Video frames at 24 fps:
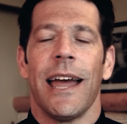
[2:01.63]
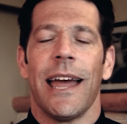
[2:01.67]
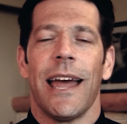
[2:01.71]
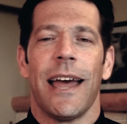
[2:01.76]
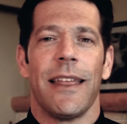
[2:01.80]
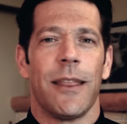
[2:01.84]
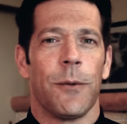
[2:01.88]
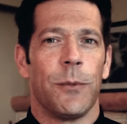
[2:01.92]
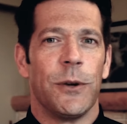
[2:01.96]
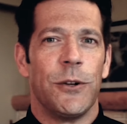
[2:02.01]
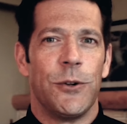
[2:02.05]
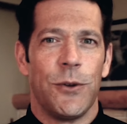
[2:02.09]

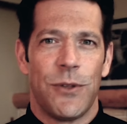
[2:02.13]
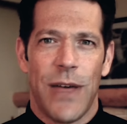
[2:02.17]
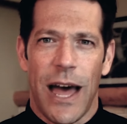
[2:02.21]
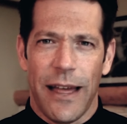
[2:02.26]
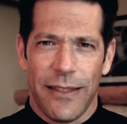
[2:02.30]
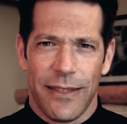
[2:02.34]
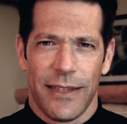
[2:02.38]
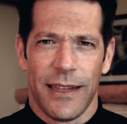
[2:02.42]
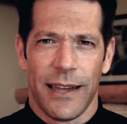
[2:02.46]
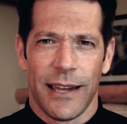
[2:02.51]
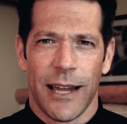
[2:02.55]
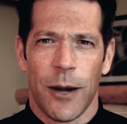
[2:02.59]
And then we do
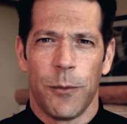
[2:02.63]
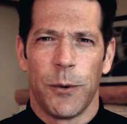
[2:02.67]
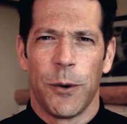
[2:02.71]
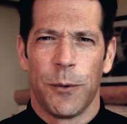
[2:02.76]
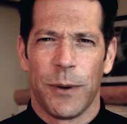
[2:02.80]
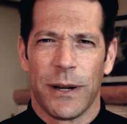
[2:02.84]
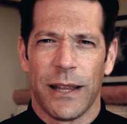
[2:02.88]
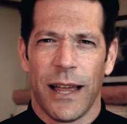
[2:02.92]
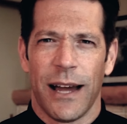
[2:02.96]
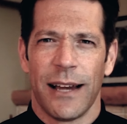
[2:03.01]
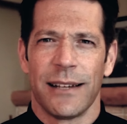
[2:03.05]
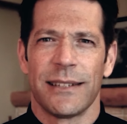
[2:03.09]
that thing, and we
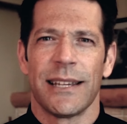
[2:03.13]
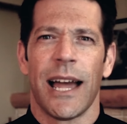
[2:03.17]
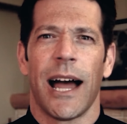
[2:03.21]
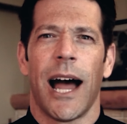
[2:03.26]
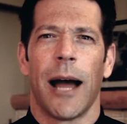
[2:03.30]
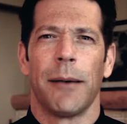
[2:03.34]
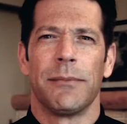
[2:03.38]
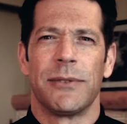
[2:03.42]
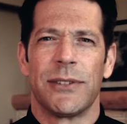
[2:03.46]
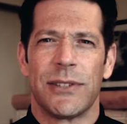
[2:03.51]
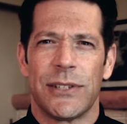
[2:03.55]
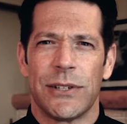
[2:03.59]
realize
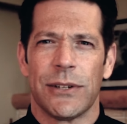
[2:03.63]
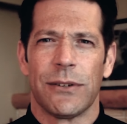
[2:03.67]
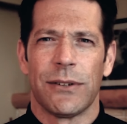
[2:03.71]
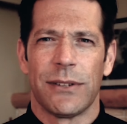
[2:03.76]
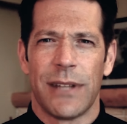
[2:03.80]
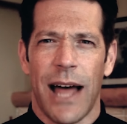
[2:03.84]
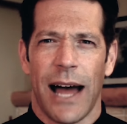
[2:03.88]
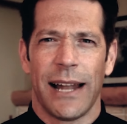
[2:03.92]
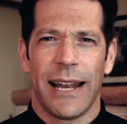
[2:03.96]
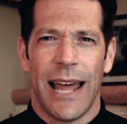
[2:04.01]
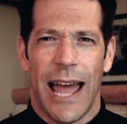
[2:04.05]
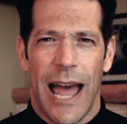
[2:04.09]
I'm still
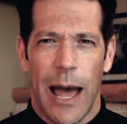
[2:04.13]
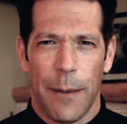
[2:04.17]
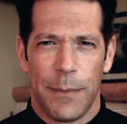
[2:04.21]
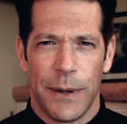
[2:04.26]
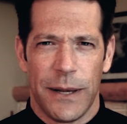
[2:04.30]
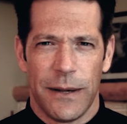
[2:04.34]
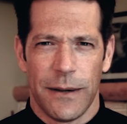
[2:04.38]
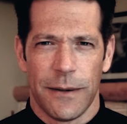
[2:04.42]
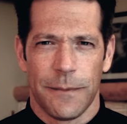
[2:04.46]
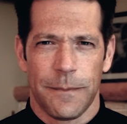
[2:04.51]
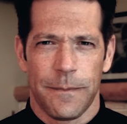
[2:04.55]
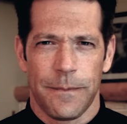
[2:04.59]
not
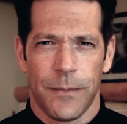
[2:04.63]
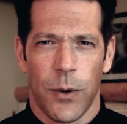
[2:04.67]
happy.